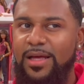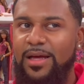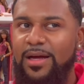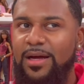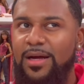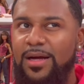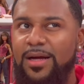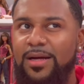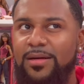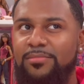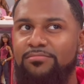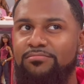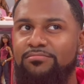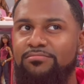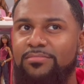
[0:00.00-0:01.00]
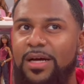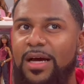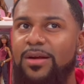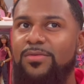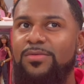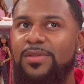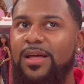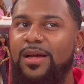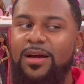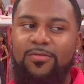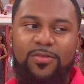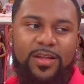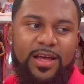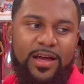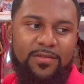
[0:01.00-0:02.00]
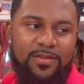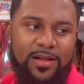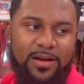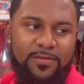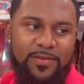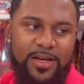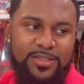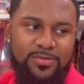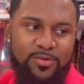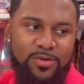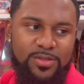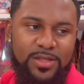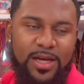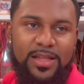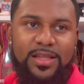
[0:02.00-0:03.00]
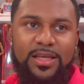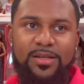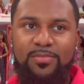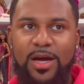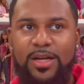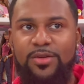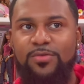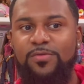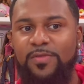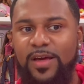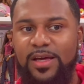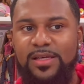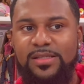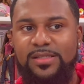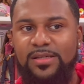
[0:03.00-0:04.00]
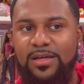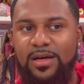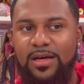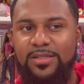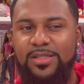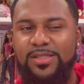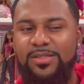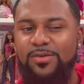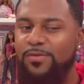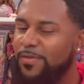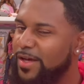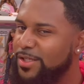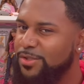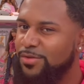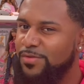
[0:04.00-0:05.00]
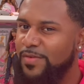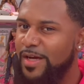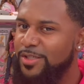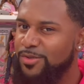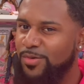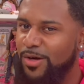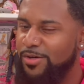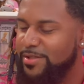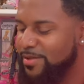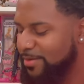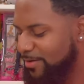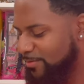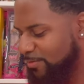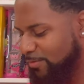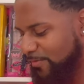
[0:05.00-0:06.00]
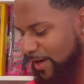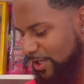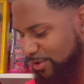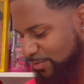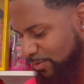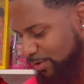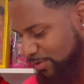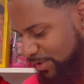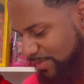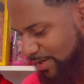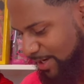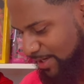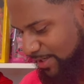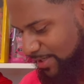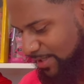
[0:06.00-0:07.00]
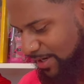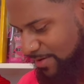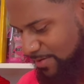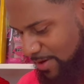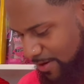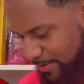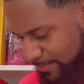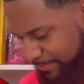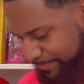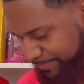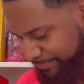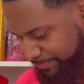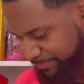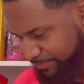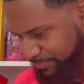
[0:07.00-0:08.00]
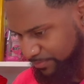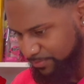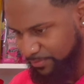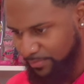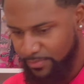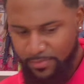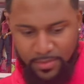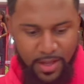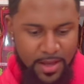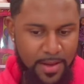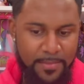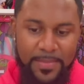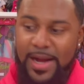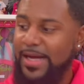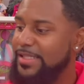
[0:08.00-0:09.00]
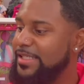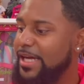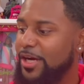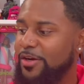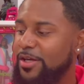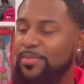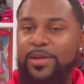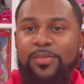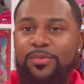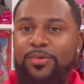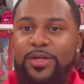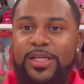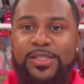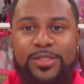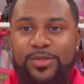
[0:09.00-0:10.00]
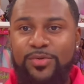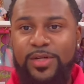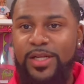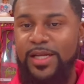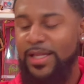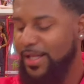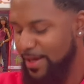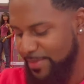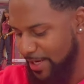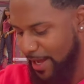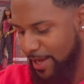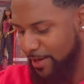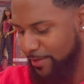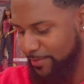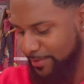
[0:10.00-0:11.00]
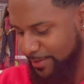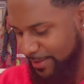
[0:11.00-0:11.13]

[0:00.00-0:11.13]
Um, I don't think I really have a lot of fashion royalty. I think my new face, does new face use fashion royalty, but fashion royalty bodies? I don't know. My integrity people that's tuning in, let me know.